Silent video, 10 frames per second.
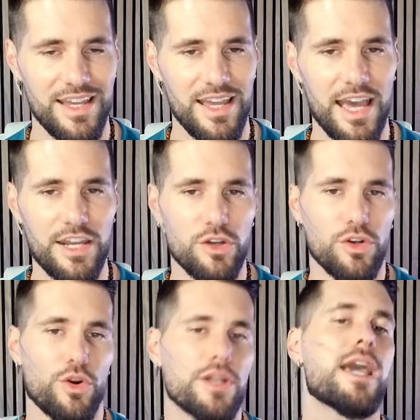and
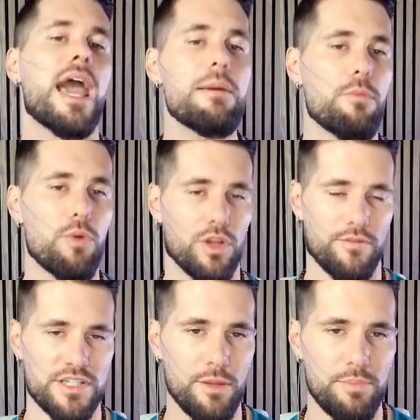you, are incapable of
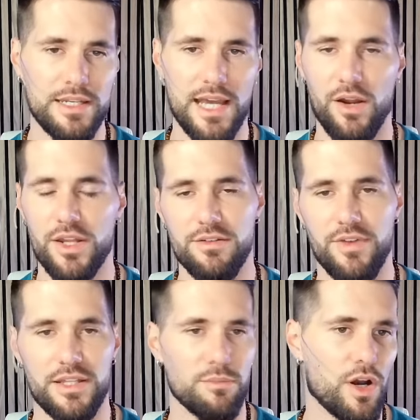slipping down into
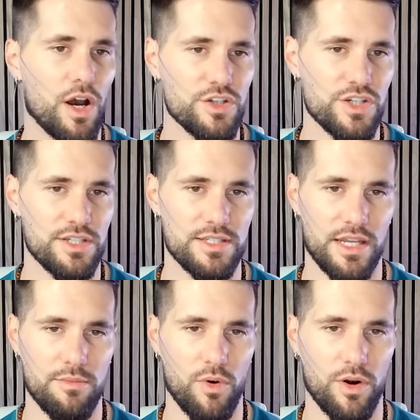victim consciousness
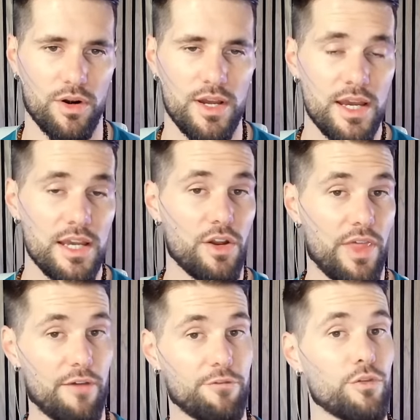anymore. You know,
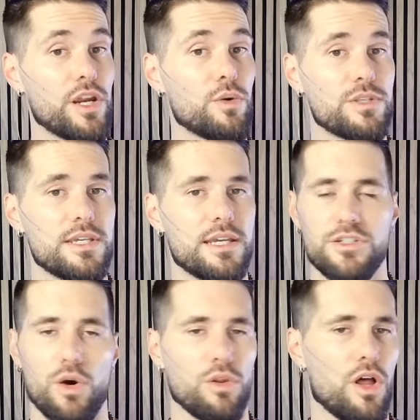that frequency is
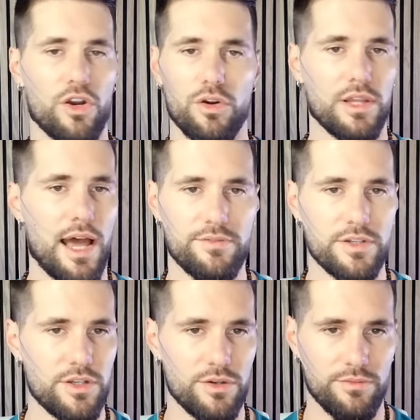no longer alive in
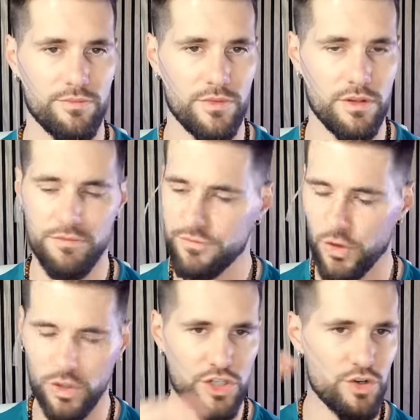you. You've
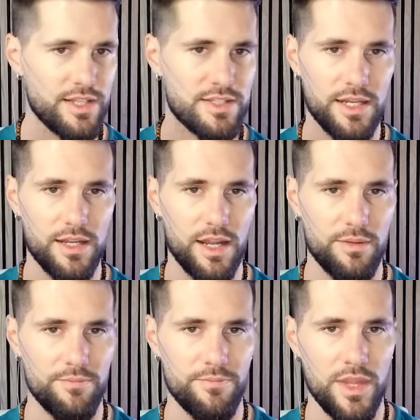fully transcended it.
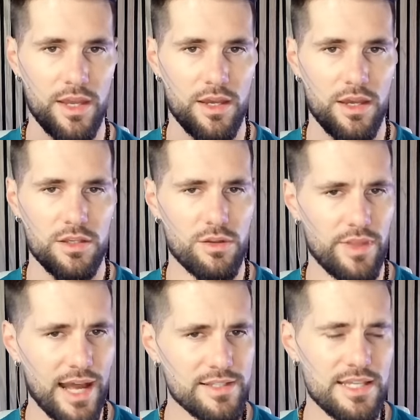
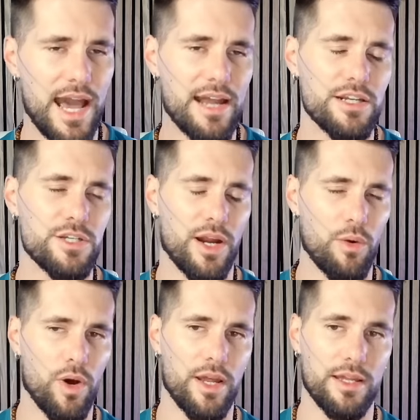That's the attitude I
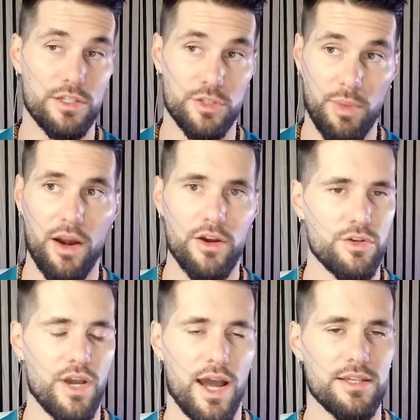want to inspire you
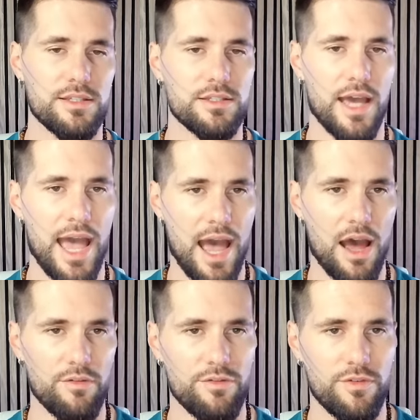guys to
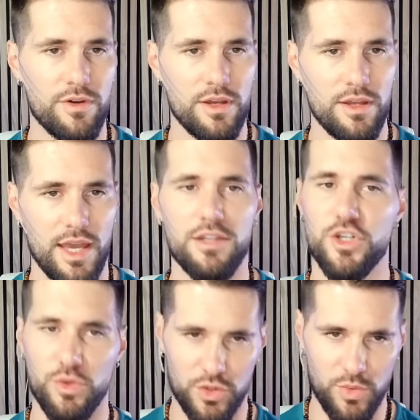have, and
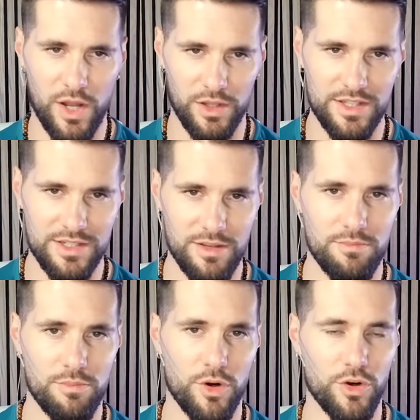you as well, Lindsay,
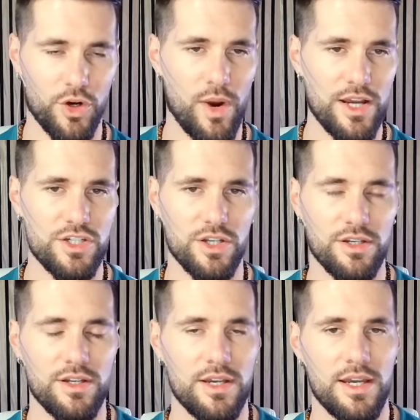per your question,
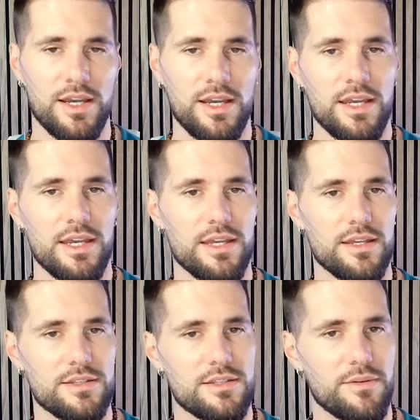
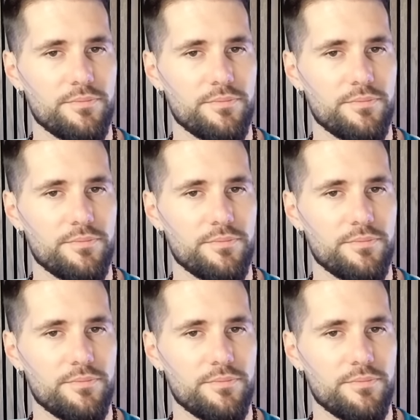is